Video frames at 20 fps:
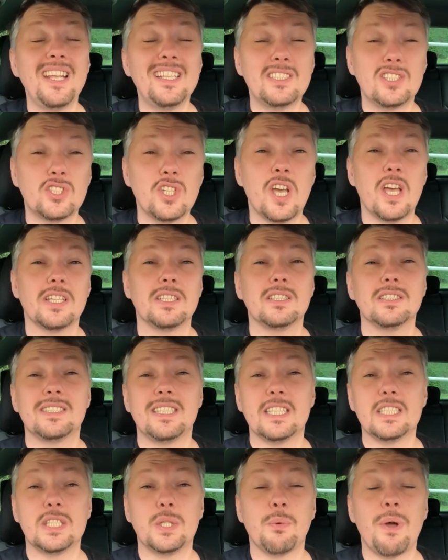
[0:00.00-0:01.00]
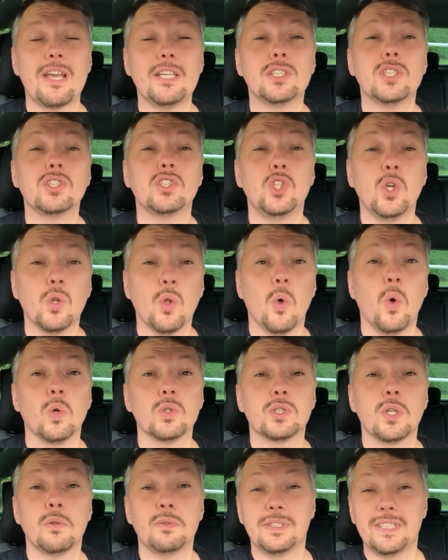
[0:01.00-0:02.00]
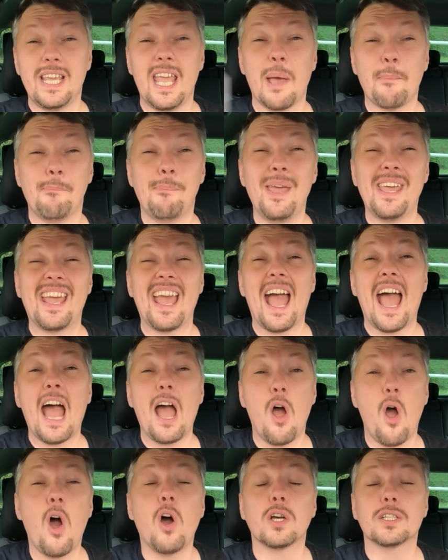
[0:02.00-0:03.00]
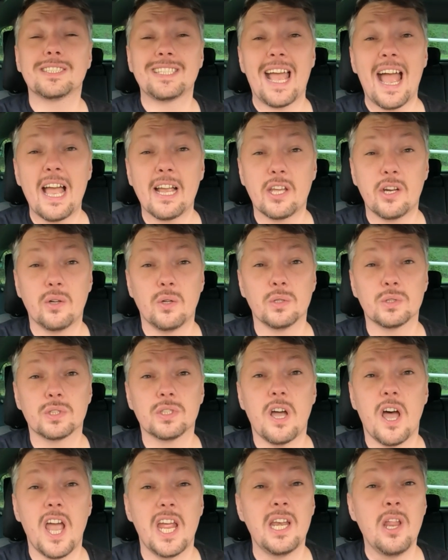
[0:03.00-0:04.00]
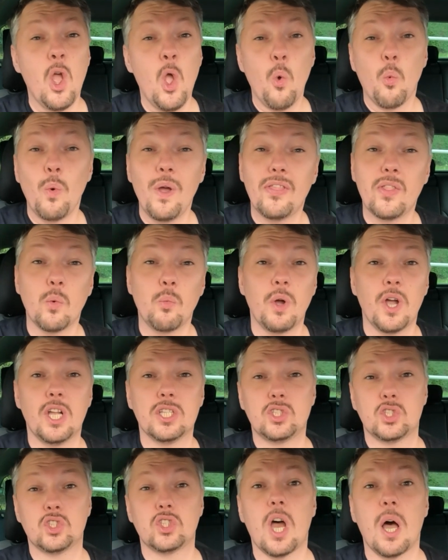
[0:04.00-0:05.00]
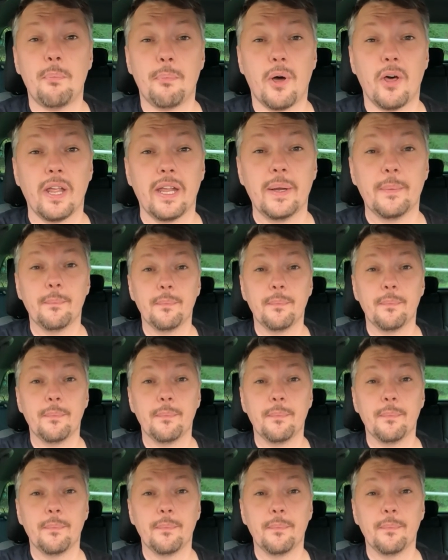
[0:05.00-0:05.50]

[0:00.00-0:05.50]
in certain situations, you'll also see a big octagonal sign with the word stop on it.